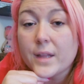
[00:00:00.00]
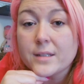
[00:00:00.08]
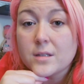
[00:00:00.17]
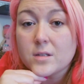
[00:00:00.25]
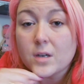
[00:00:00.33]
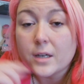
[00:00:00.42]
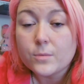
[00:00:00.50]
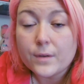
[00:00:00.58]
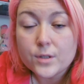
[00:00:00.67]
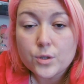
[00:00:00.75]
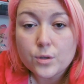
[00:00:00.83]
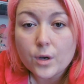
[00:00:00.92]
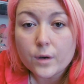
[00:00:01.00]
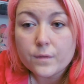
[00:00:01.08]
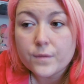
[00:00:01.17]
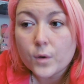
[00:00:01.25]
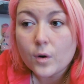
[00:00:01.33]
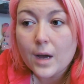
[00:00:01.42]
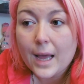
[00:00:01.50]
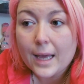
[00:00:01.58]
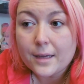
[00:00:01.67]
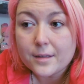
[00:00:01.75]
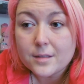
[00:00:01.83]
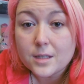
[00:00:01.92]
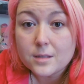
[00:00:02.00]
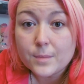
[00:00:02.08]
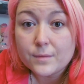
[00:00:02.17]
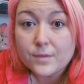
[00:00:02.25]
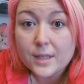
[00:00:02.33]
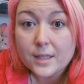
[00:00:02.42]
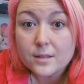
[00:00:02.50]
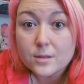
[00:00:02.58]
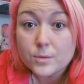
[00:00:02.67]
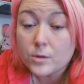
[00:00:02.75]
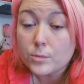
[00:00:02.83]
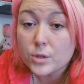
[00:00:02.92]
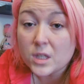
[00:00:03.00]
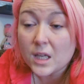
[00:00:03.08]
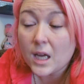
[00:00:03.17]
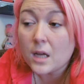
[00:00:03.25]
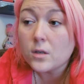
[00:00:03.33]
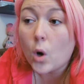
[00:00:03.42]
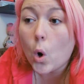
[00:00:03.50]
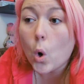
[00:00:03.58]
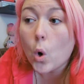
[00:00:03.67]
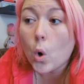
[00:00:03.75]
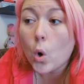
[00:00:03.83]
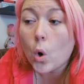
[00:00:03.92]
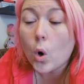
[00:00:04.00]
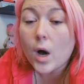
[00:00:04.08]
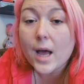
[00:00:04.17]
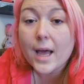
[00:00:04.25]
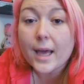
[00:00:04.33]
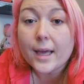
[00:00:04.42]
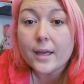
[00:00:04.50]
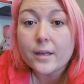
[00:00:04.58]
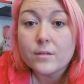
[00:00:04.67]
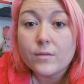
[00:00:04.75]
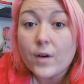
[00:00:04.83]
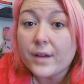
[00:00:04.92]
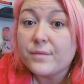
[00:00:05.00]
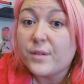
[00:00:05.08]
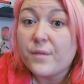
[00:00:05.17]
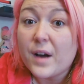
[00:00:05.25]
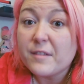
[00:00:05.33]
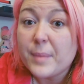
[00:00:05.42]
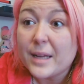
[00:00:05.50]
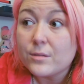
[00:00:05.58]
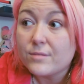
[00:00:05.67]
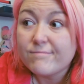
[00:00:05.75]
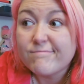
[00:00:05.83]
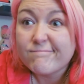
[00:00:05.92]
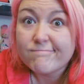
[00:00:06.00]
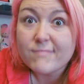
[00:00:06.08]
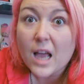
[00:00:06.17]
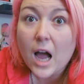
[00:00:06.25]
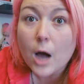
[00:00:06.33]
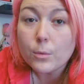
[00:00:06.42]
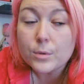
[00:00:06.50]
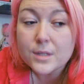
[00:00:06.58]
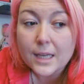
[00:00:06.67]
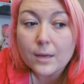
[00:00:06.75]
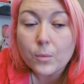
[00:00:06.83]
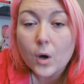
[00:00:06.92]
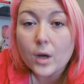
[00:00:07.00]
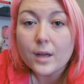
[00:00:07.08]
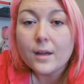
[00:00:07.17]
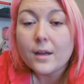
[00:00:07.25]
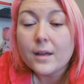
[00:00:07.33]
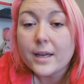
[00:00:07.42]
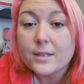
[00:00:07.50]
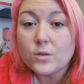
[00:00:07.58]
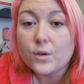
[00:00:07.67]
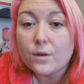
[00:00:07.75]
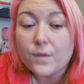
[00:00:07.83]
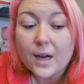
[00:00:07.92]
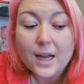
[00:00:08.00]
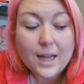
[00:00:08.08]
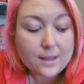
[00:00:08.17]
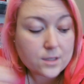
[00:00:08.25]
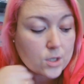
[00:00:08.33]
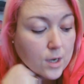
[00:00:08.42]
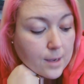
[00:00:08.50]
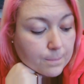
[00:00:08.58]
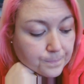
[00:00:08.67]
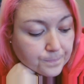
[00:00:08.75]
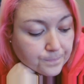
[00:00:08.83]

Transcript: then decide whether to go for a six monthly subscription again or a five for five pound. I will see what is on offer at the time.